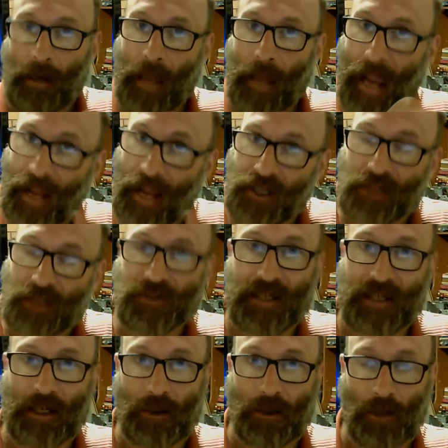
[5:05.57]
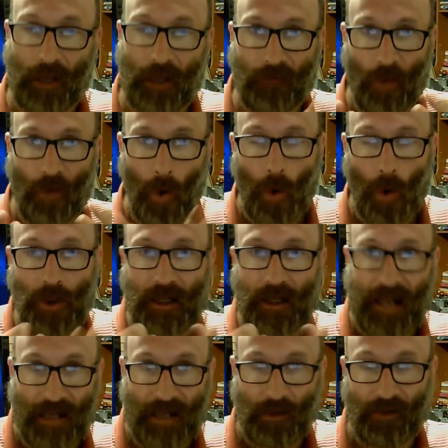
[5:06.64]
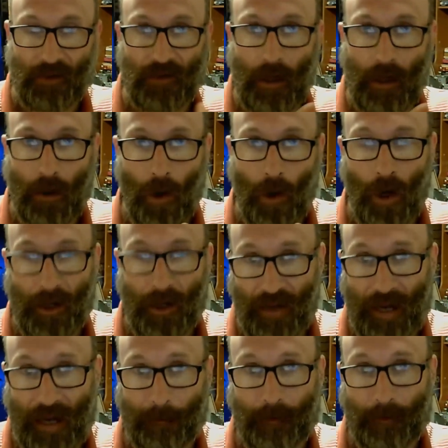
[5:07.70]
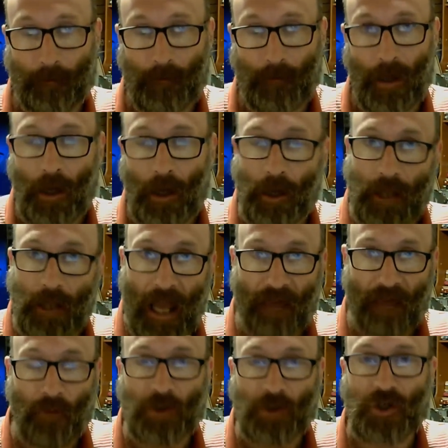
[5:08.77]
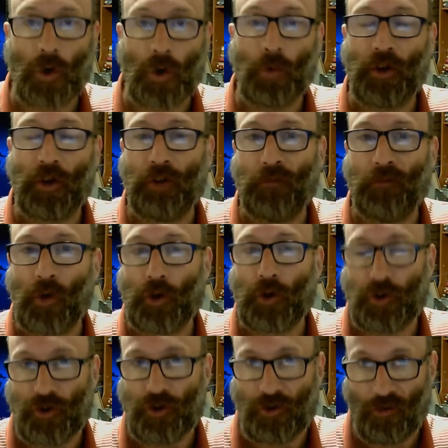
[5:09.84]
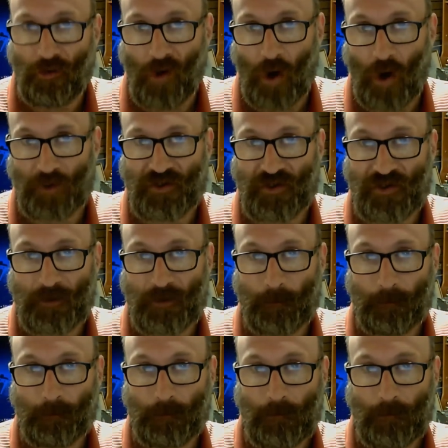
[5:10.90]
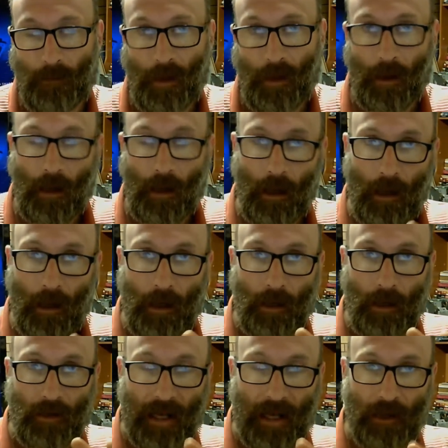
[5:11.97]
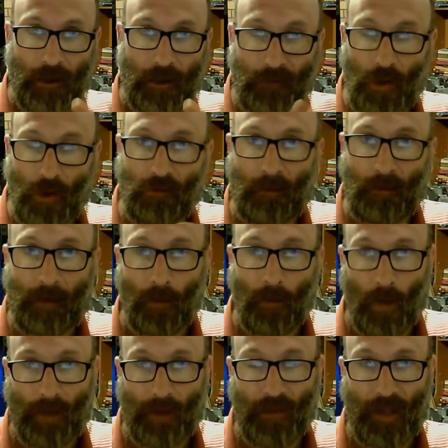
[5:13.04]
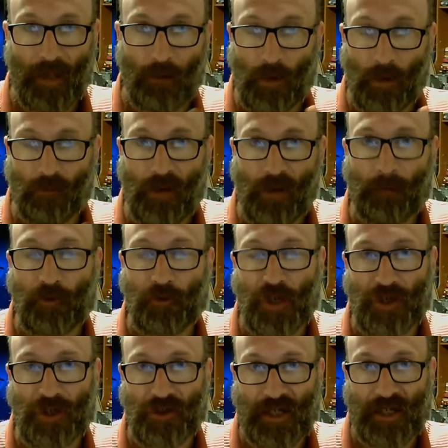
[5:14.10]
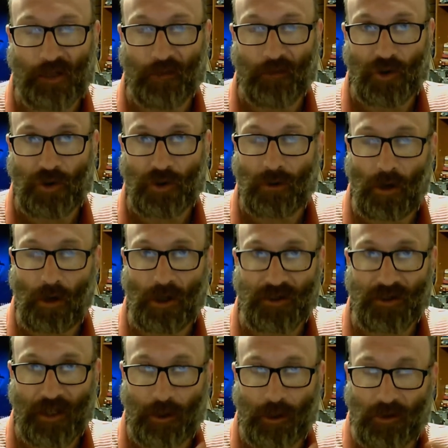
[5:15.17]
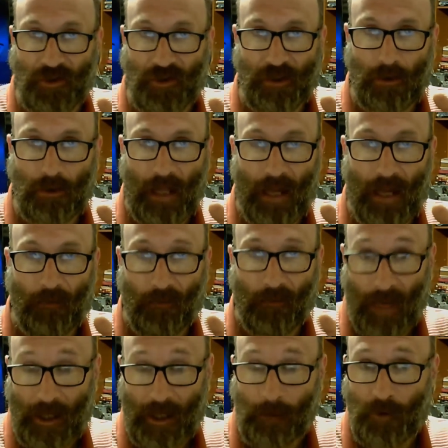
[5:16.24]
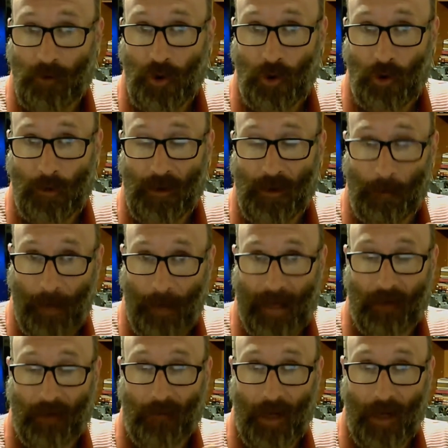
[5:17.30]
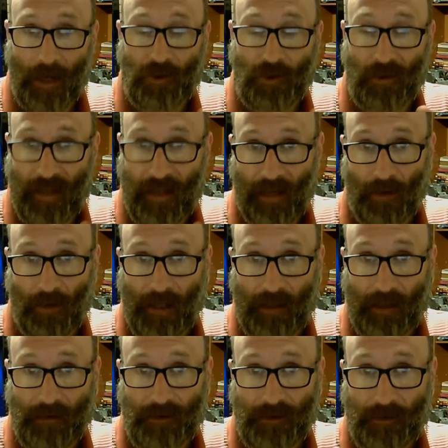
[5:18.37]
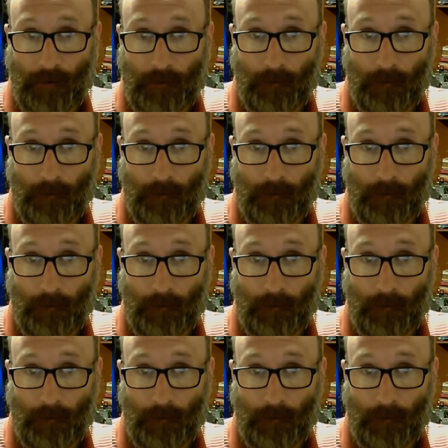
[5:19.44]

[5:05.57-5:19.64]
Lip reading: How do you tell if all your colors are lined up? You have what's called the Convergence Cross. Now, you've got to remember one thing. With a rear projection television, like I said, you still have a vacuum tube at the back of each of the color guns.